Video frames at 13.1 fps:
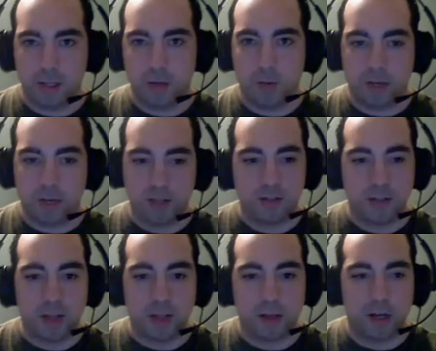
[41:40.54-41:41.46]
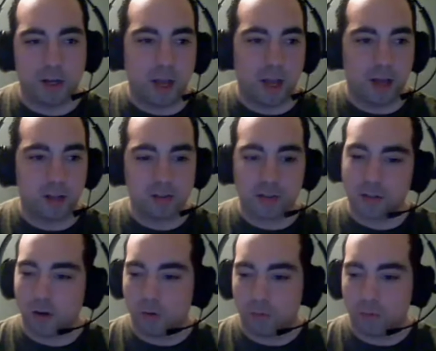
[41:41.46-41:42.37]
nothing and
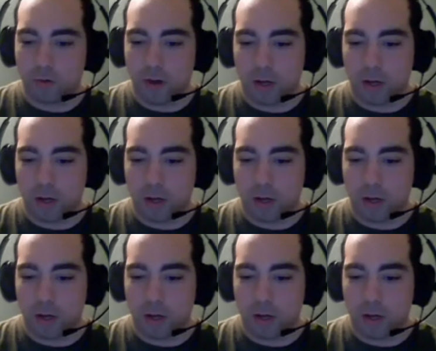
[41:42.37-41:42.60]
start running.